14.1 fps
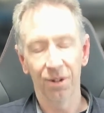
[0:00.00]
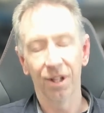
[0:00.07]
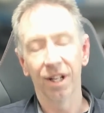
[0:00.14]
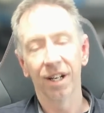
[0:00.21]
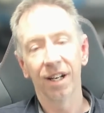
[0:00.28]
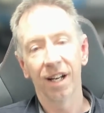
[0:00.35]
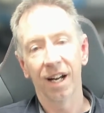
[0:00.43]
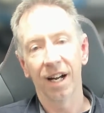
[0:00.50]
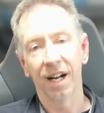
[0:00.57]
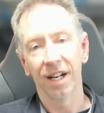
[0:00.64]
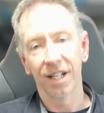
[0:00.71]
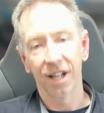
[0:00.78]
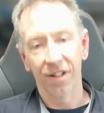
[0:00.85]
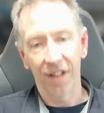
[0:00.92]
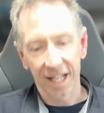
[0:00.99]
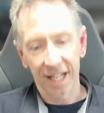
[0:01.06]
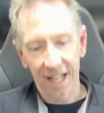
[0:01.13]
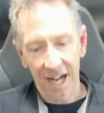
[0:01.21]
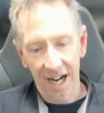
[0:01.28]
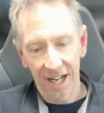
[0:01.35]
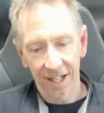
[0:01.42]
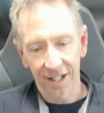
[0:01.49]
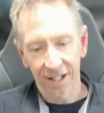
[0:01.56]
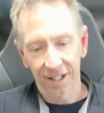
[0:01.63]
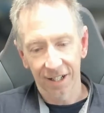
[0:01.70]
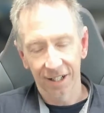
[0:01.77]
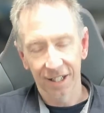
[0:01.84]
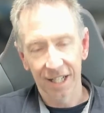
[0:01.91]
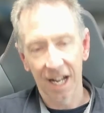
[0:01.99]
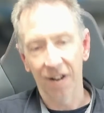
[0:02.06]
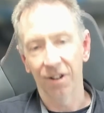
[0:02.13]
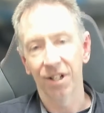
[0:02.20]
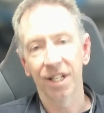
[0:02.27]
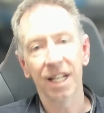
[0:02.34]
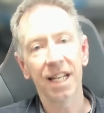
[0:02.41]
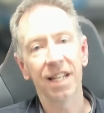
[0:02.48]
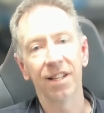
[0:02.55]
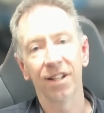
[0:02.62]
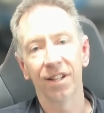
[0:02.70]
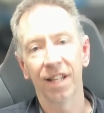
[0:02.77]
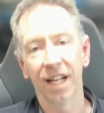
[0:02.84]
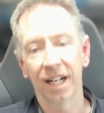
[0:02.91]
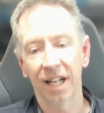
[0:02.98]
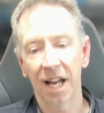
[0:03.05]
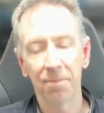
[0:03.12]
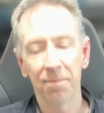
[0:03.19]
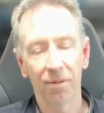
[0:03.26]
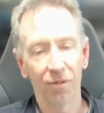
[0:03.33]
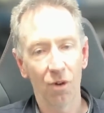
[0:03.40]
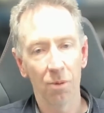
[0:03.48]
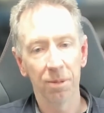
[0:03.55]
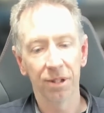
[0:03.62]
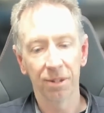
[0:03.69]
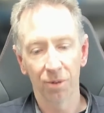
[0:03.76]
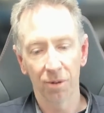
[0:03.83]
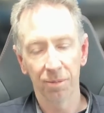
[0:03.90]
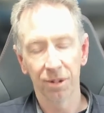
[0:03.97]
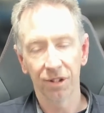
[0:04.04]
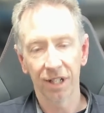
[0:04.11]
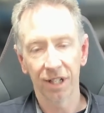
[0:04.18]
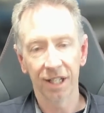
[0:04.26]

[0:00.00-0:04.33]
That they can't guarantee that their claimed performance improvements,